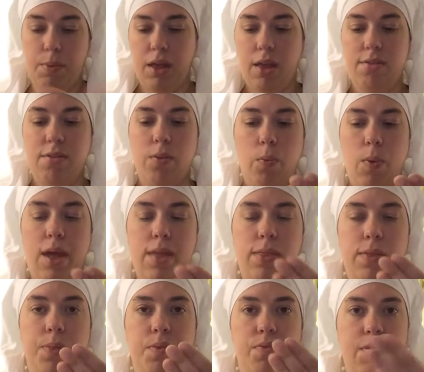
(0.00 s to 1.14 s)
Because of the way
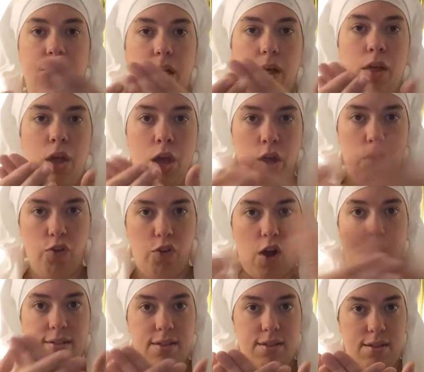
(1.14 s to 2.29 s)
that the veil
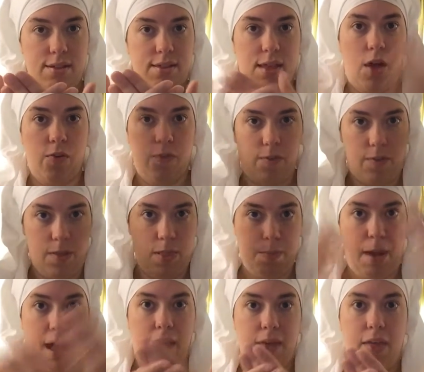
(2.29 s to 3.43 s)
crosses itself in the
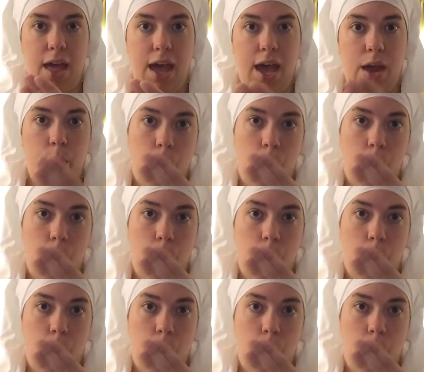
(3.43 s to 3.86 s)
back of the head,